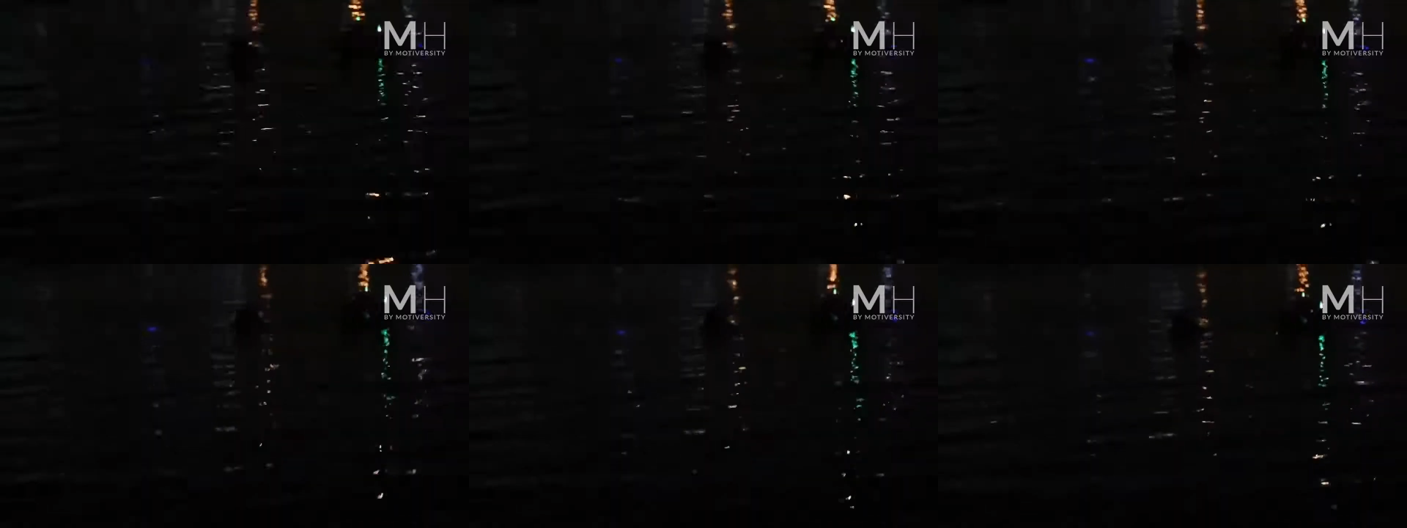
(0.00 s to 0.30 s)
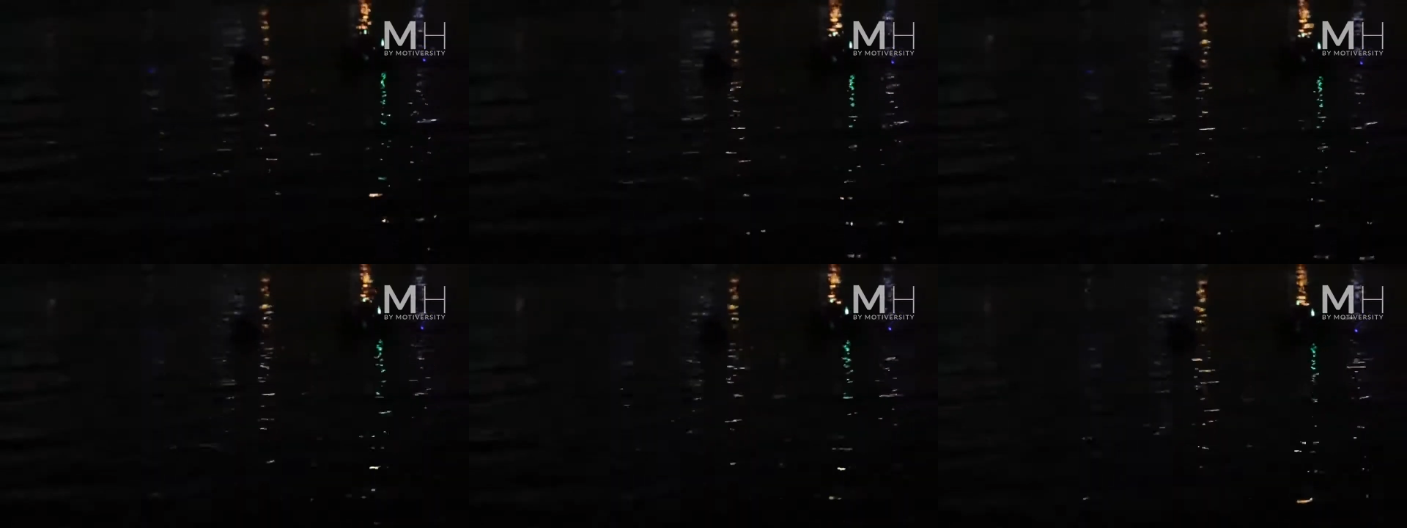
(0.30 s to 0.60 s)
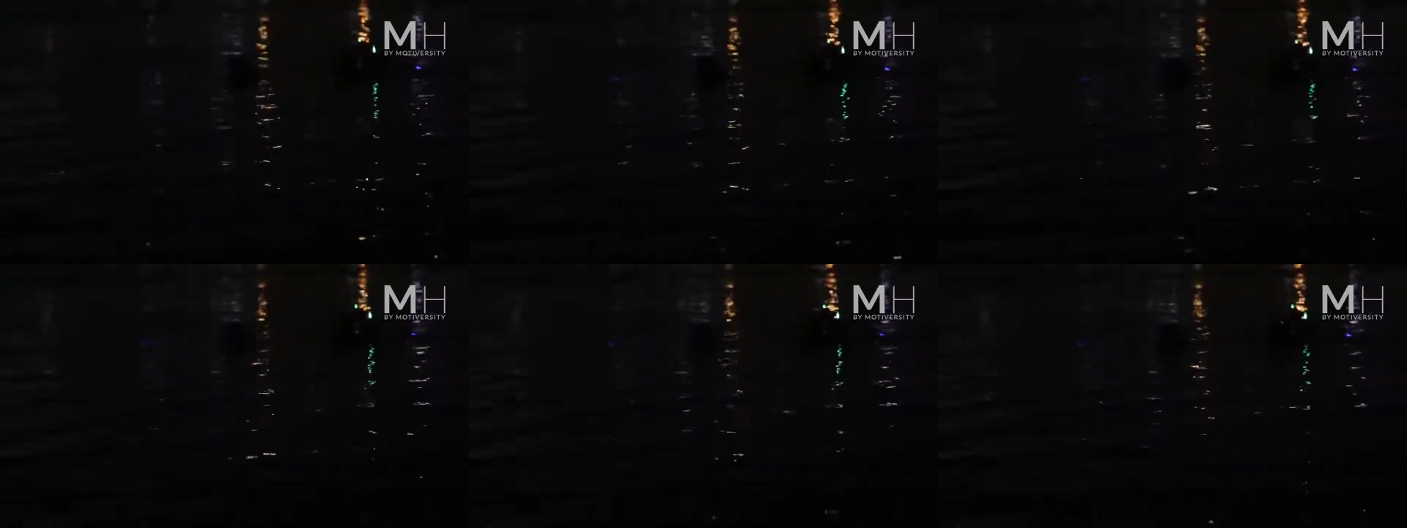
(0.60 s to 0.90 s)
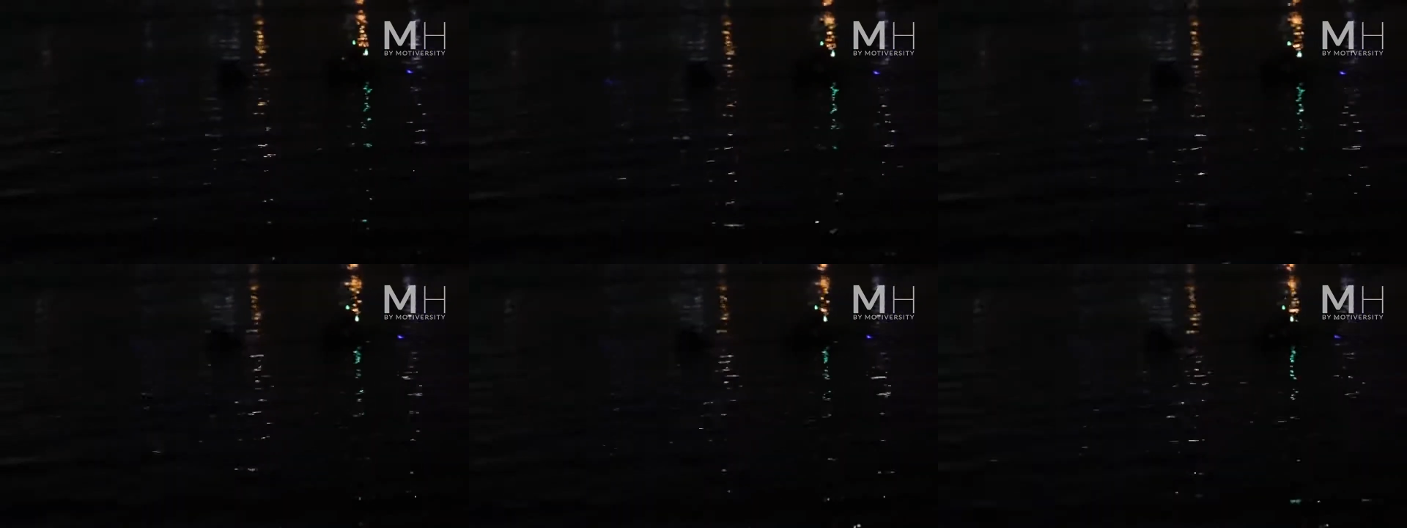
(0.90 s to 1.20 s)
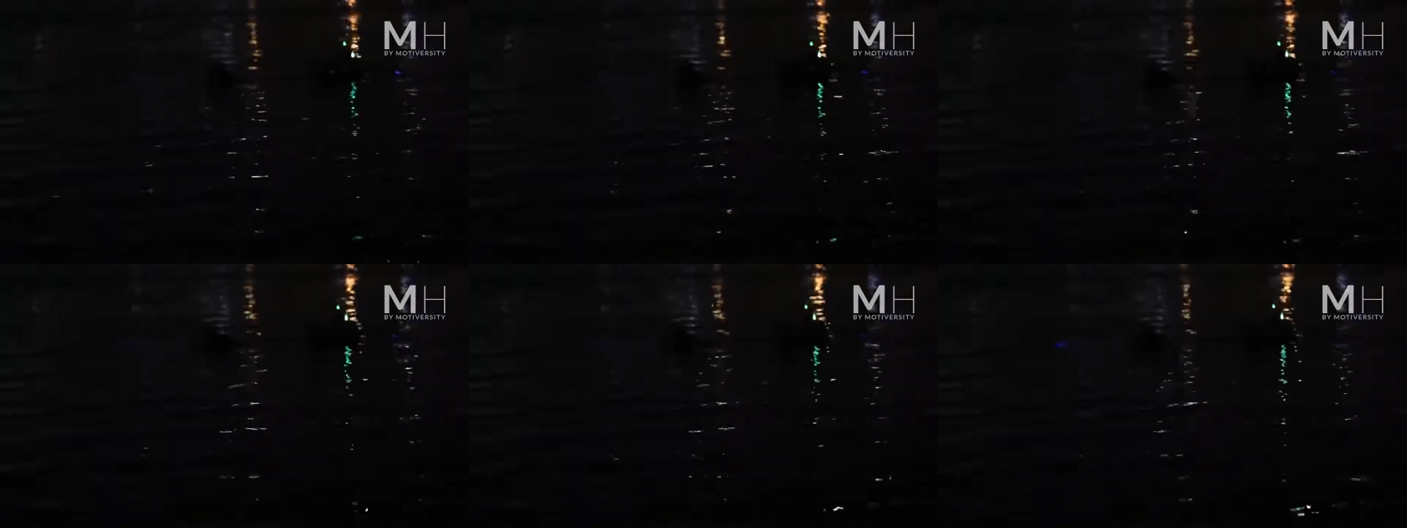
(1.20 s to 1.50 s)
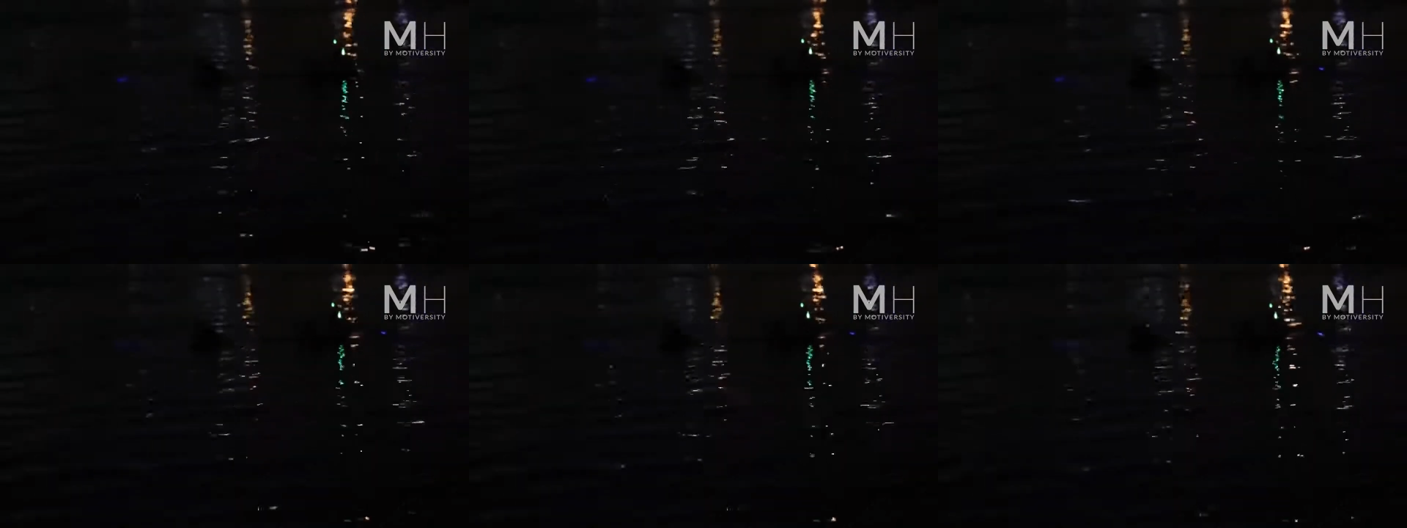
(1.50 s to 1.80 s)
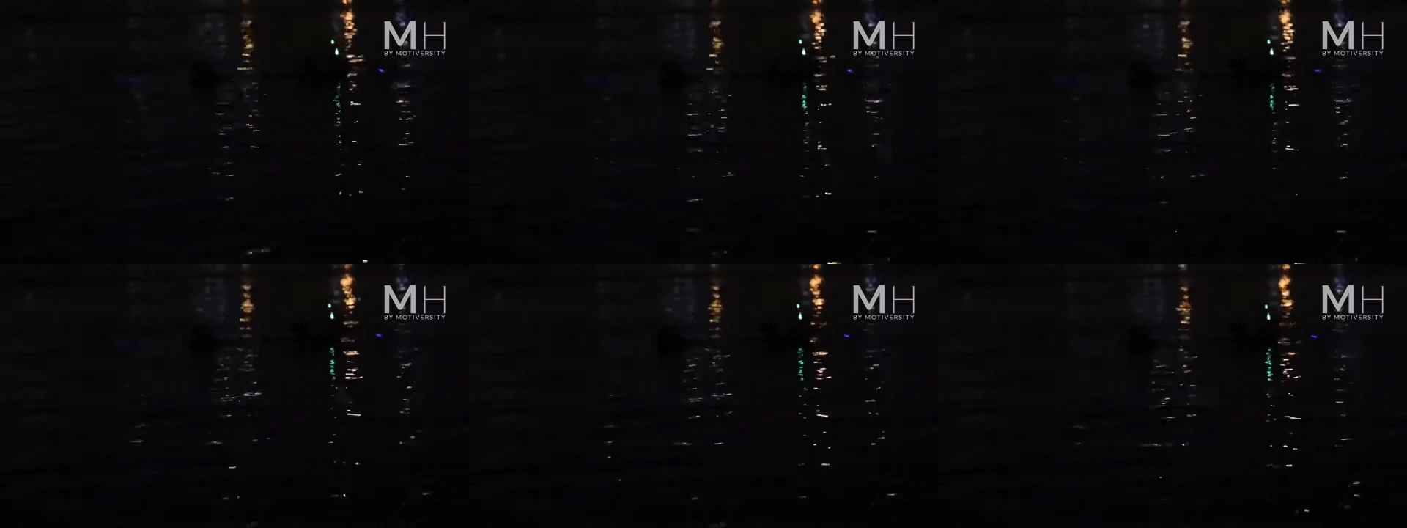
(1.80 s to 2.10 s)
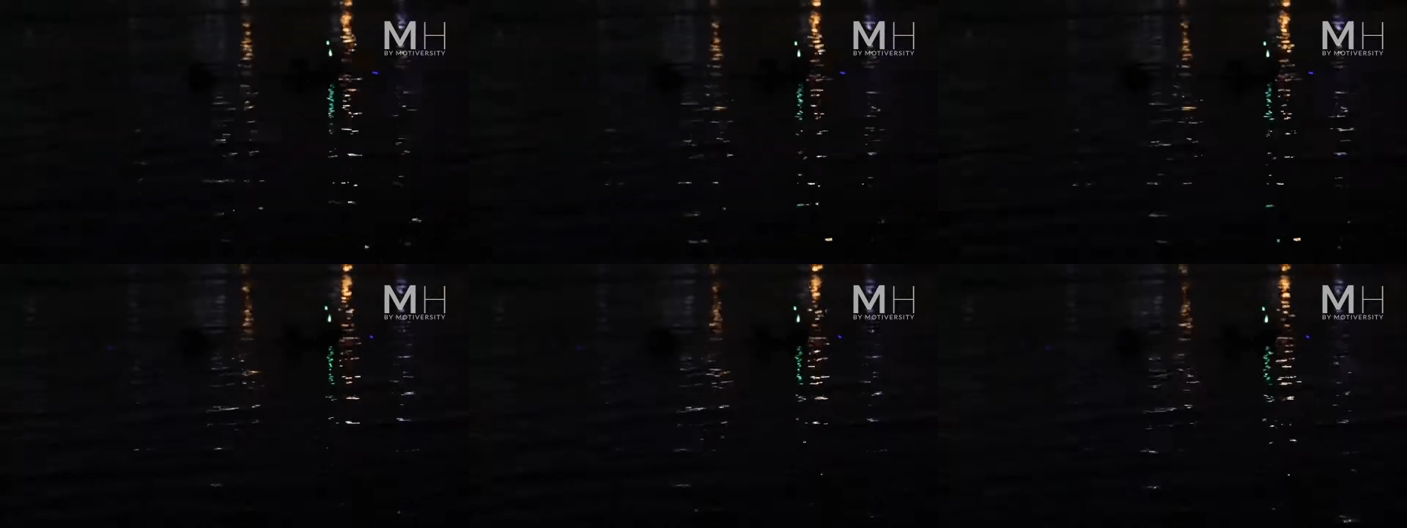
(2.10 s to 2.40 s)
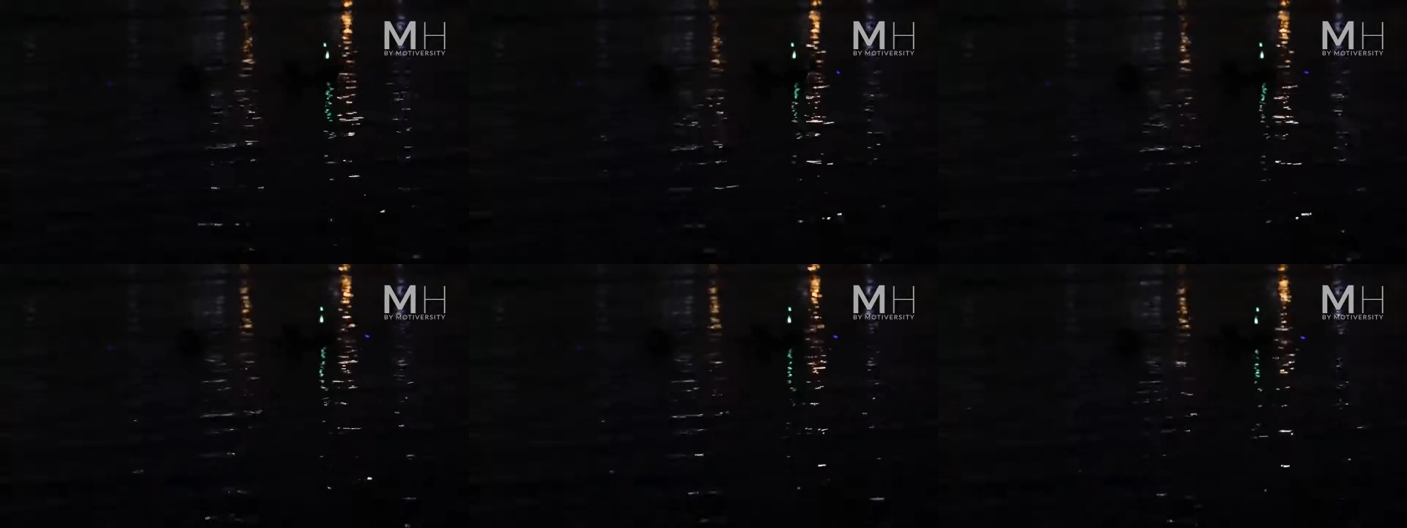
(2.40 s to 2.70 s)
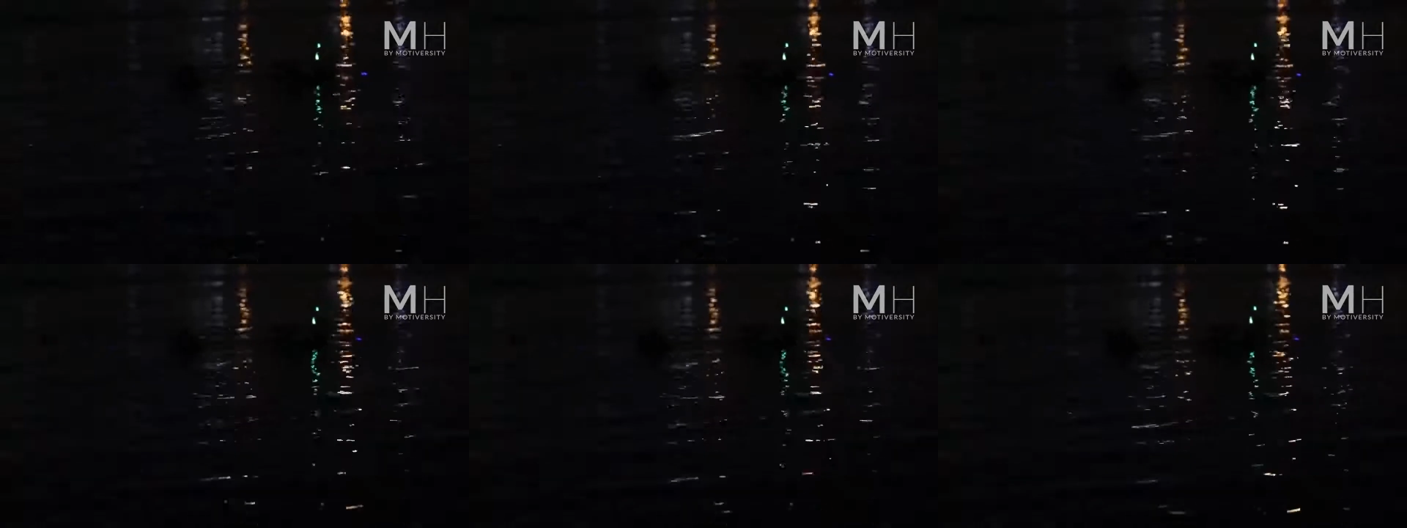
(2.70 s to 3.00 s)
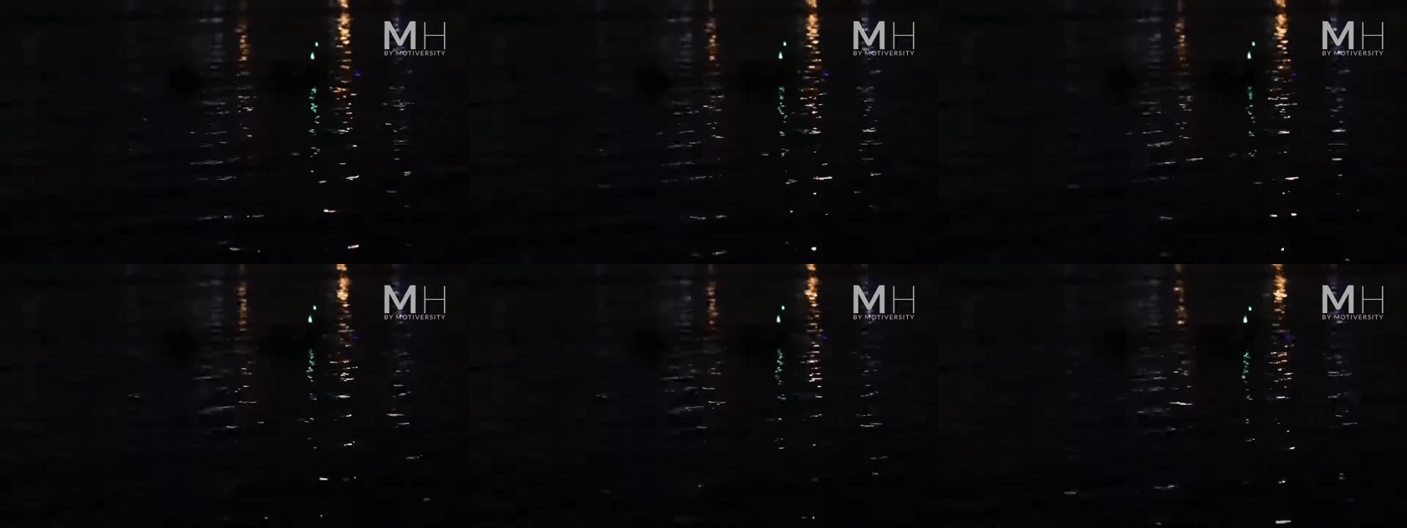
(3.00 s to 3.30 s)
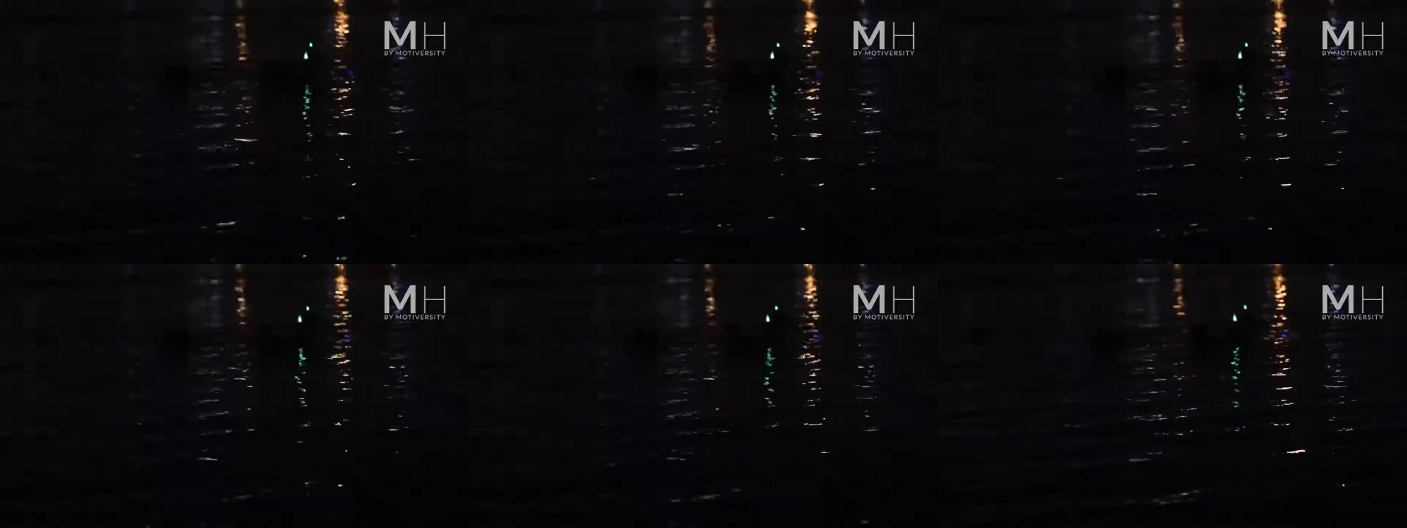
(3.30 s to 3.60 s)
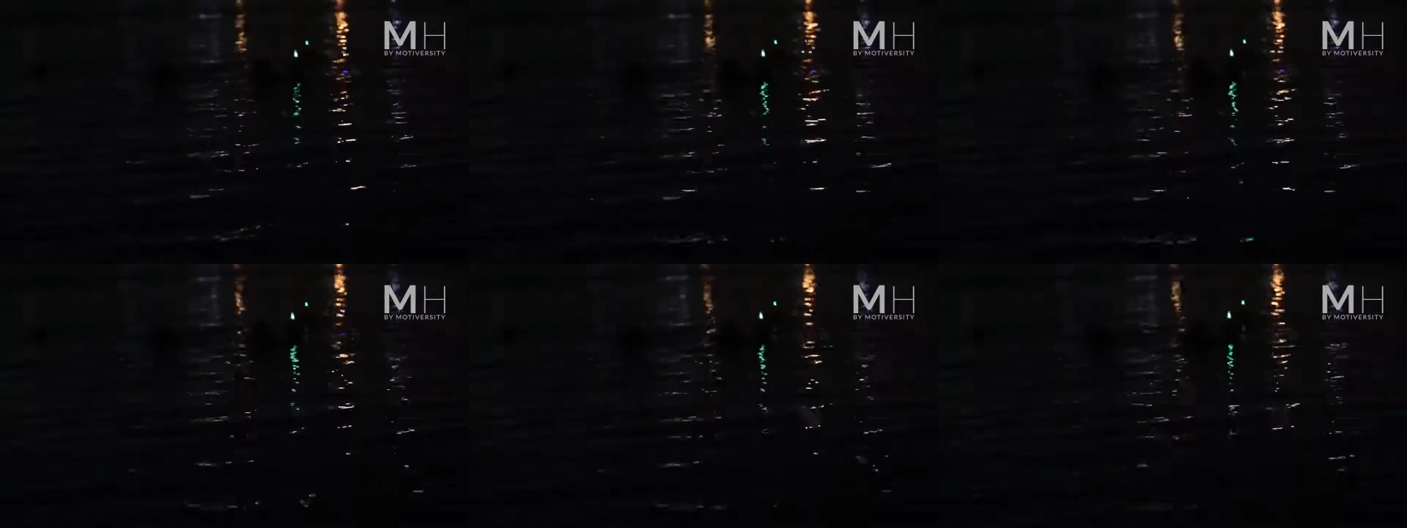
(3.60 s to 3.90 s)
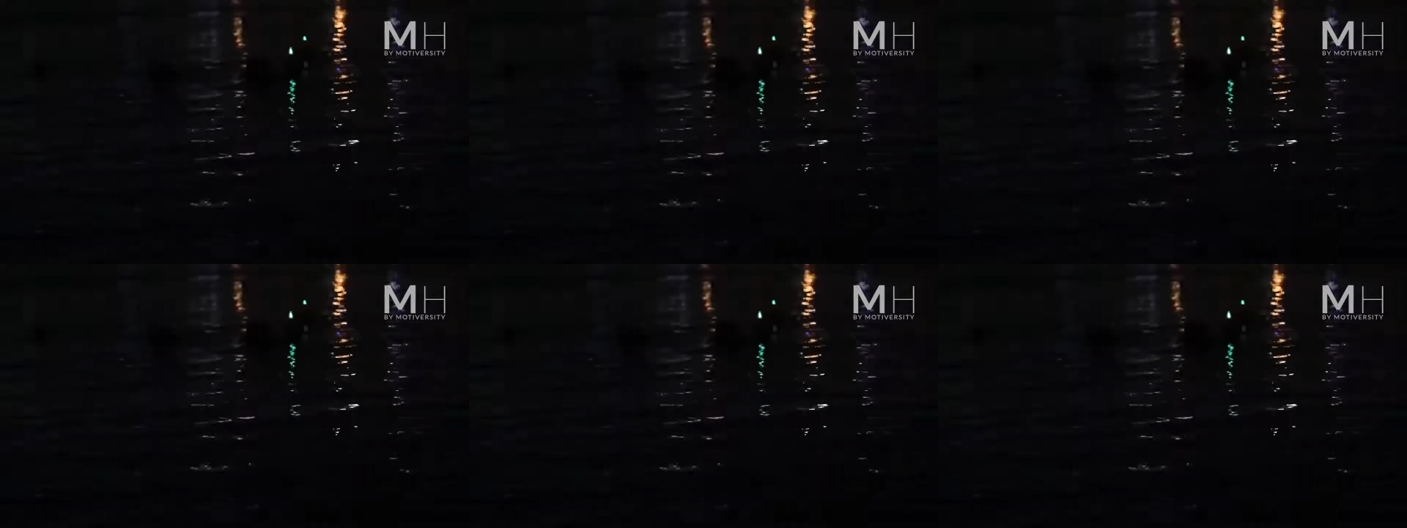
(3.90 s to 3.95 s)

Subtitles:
No face is visible, so there are no lips to read.